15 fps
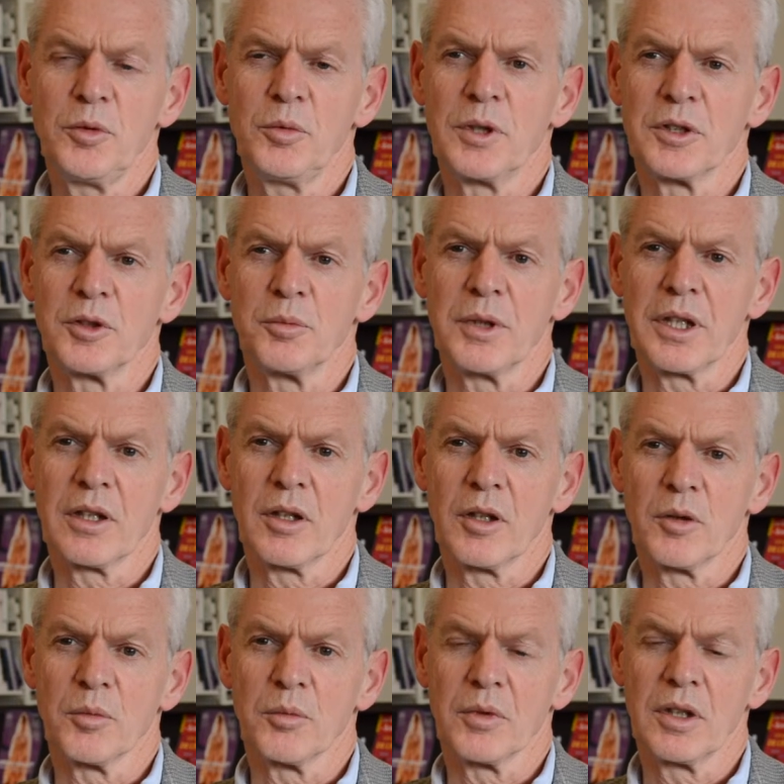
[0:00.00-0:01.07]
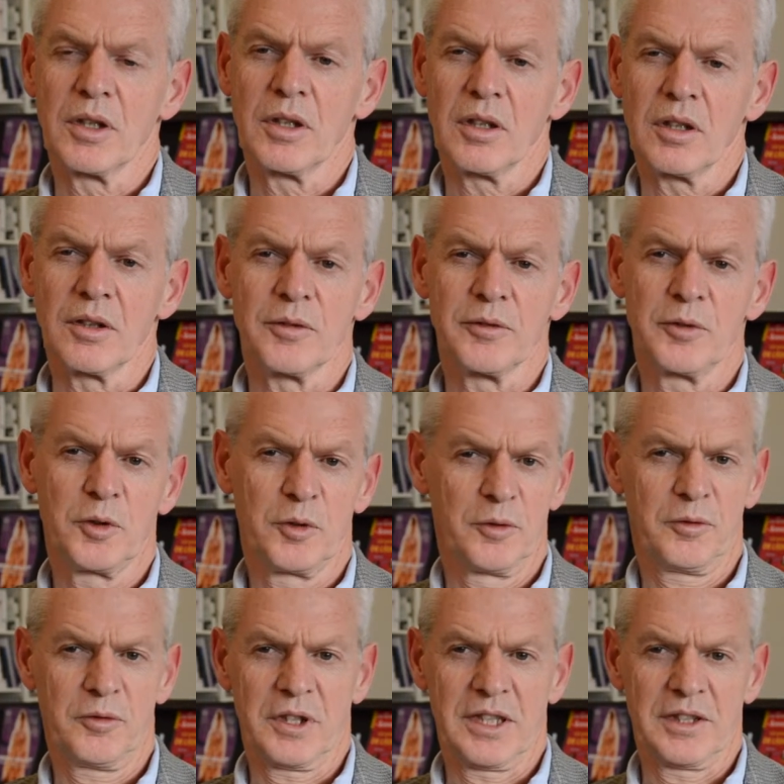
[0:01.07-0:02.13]
you want to become a
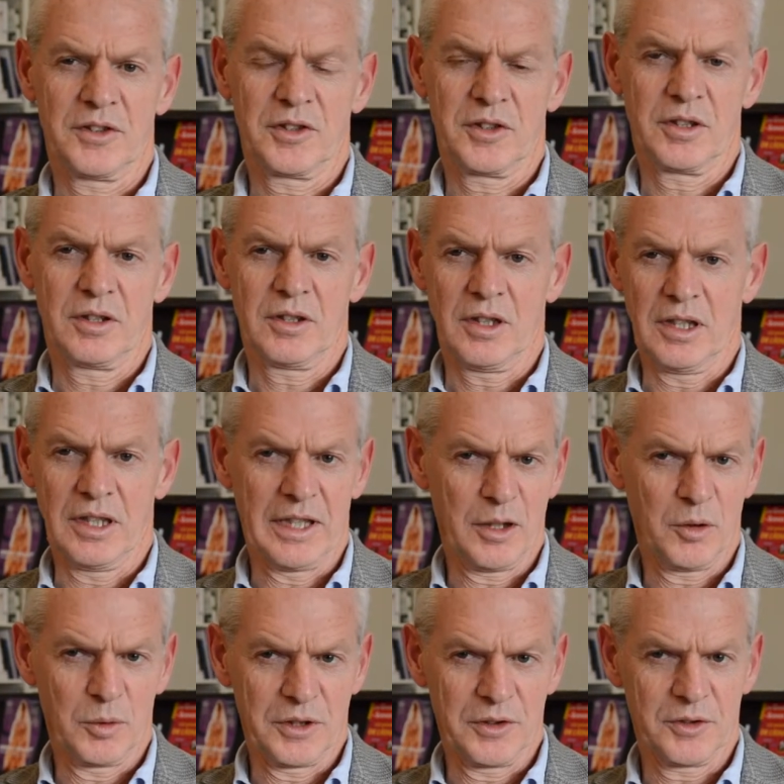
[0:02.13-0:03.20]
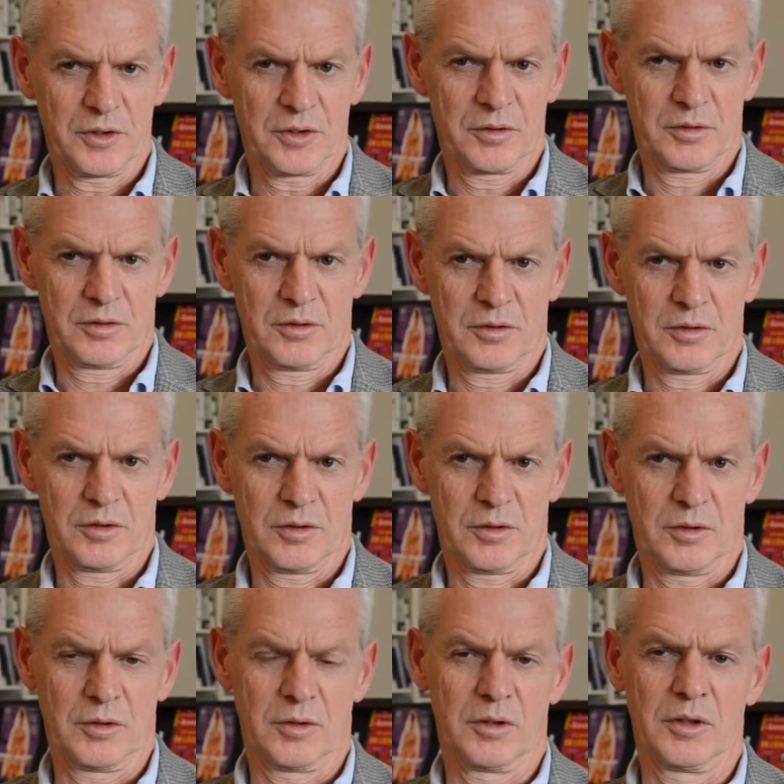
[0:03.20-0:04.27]
full-fledged linguist,
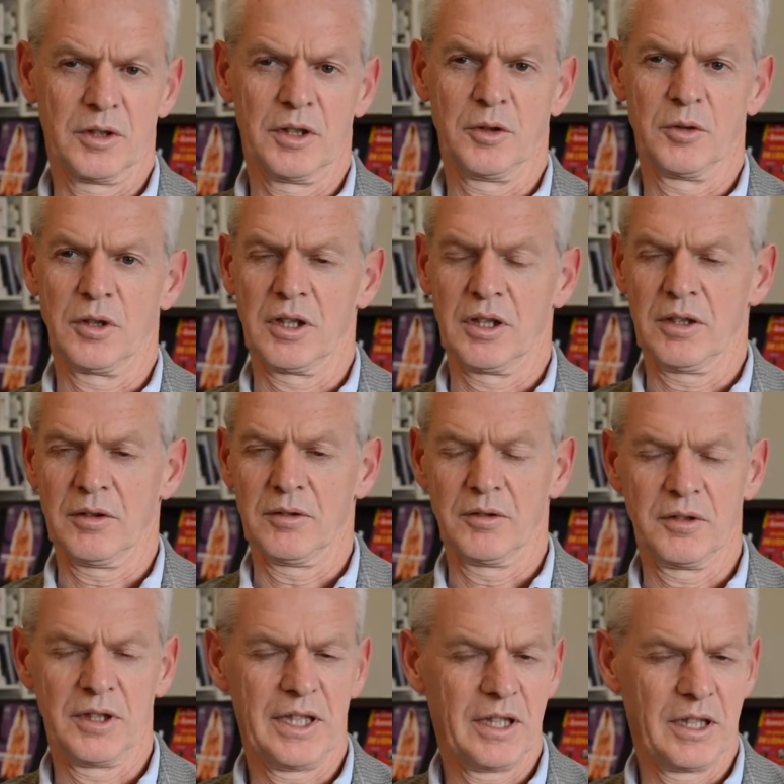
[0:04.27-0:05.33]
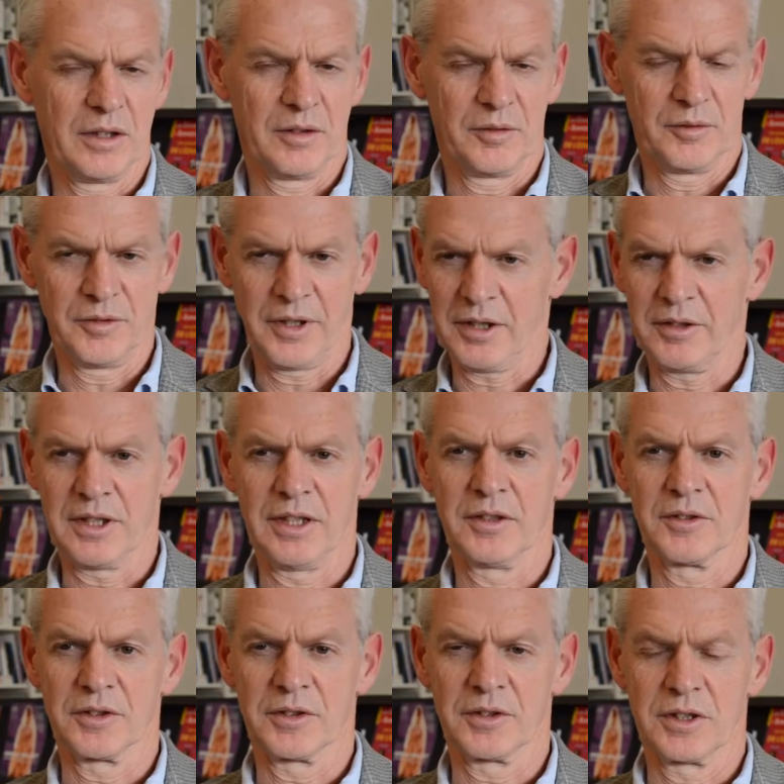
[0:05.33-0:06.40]
or you are really very
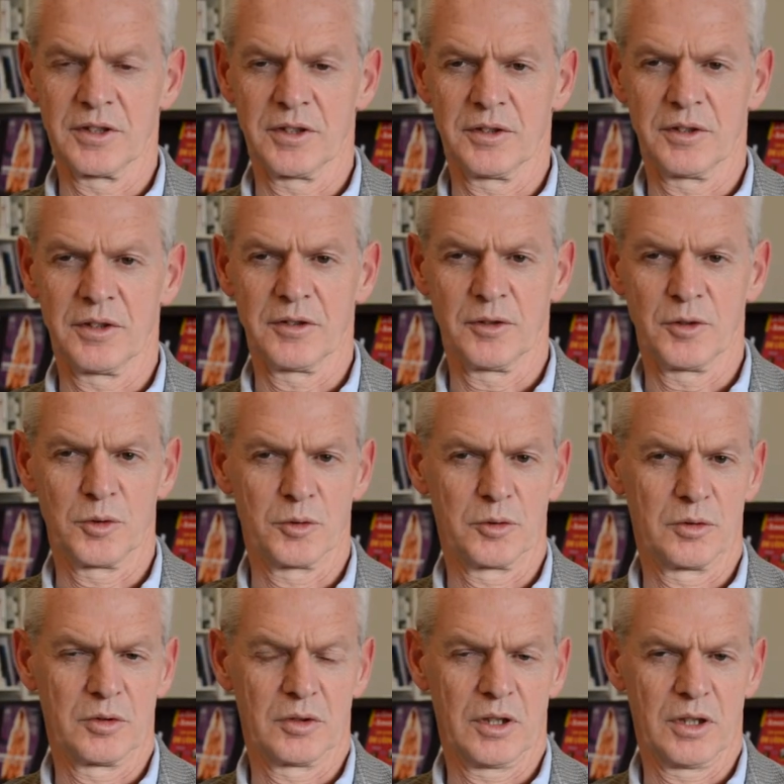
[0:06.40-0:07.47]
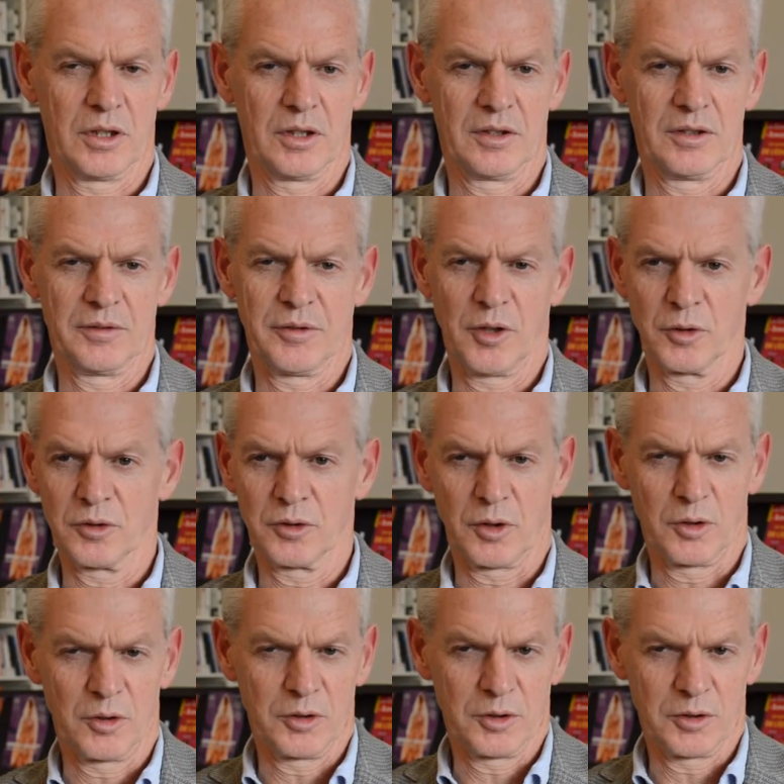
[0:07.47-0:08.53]
interested to devote
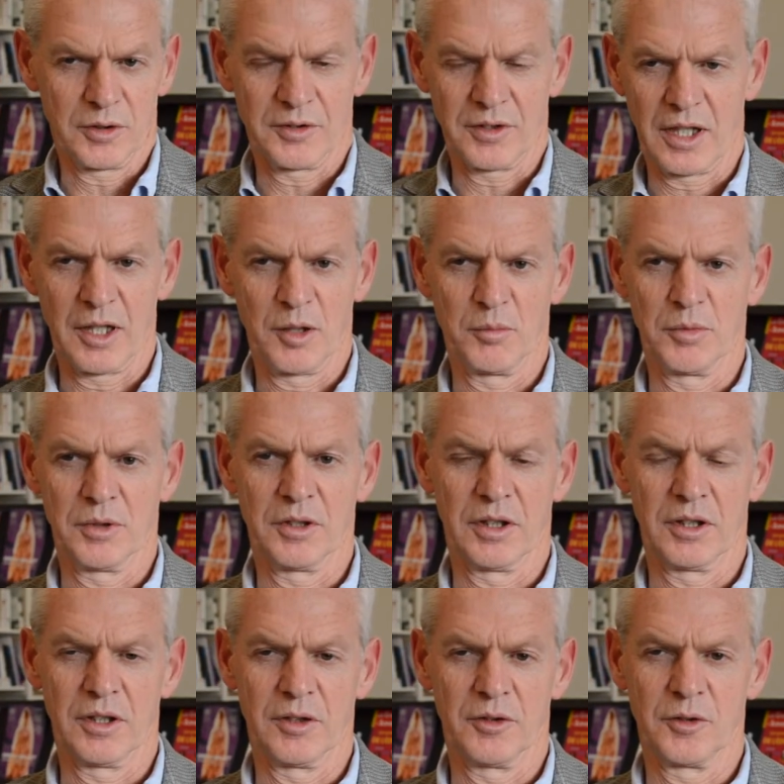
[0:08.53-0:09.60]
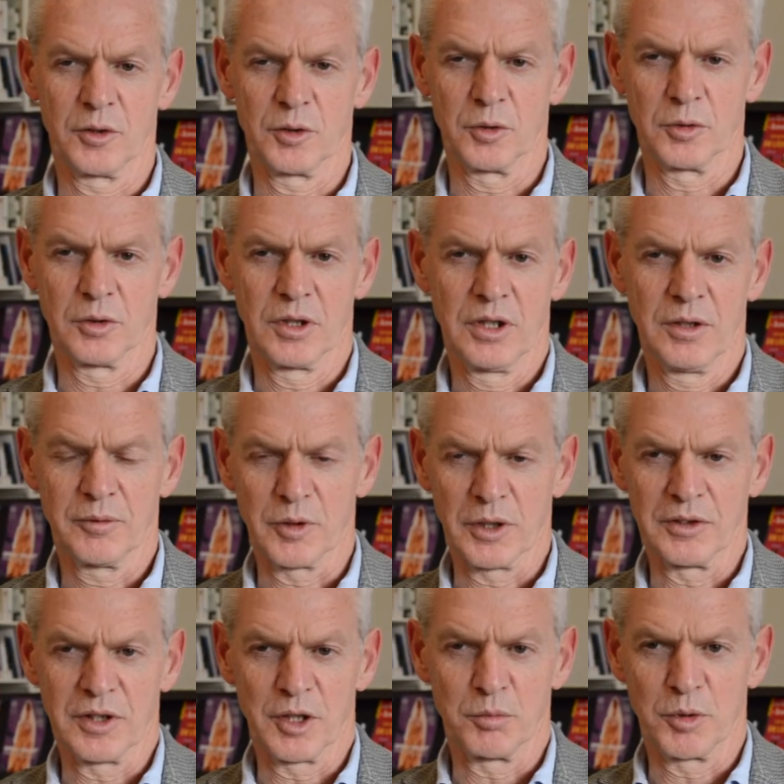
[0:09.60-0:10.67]
all your time to, for
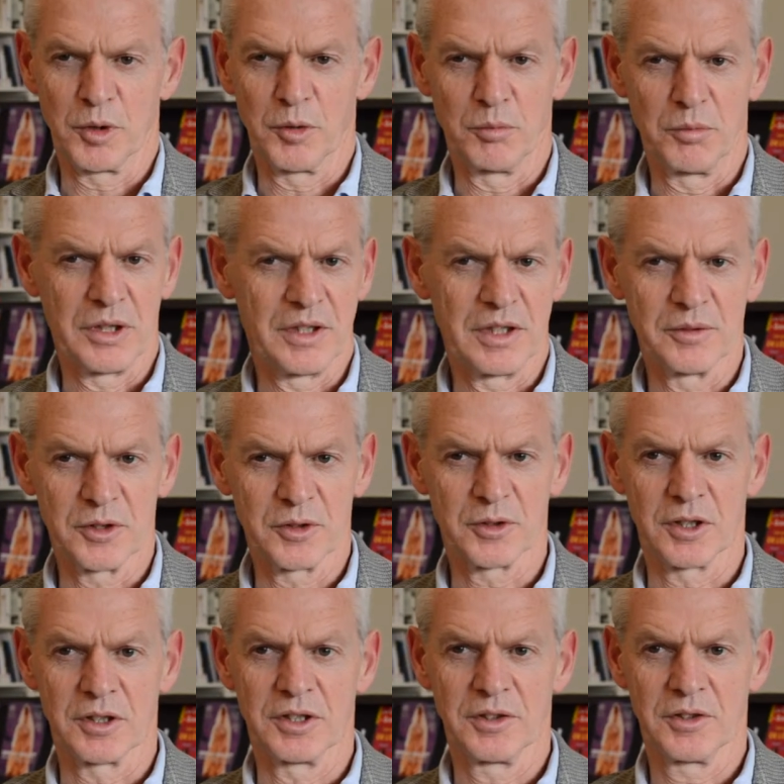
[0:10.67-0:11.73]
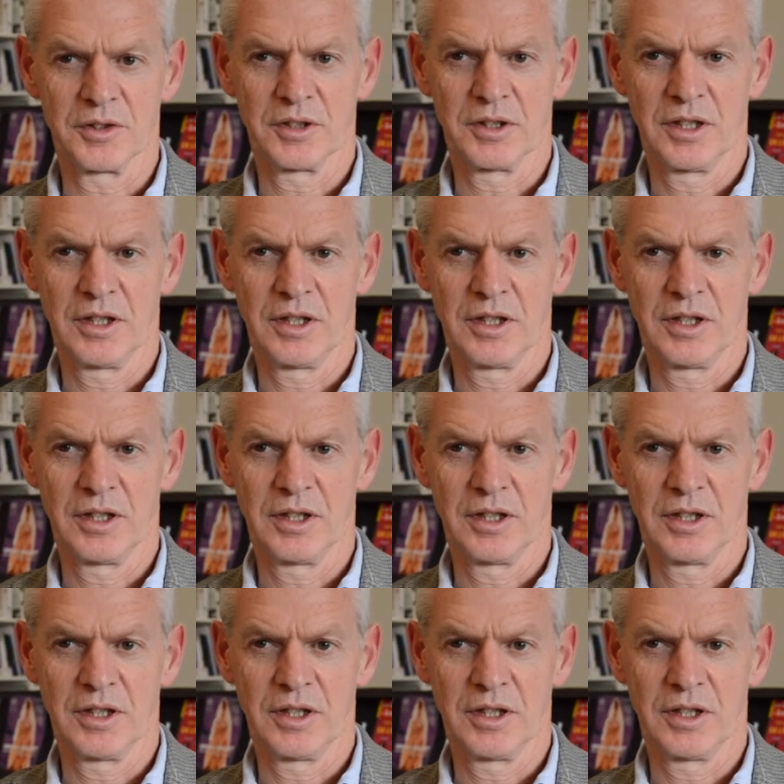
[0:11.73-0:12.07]
example, medieval studies,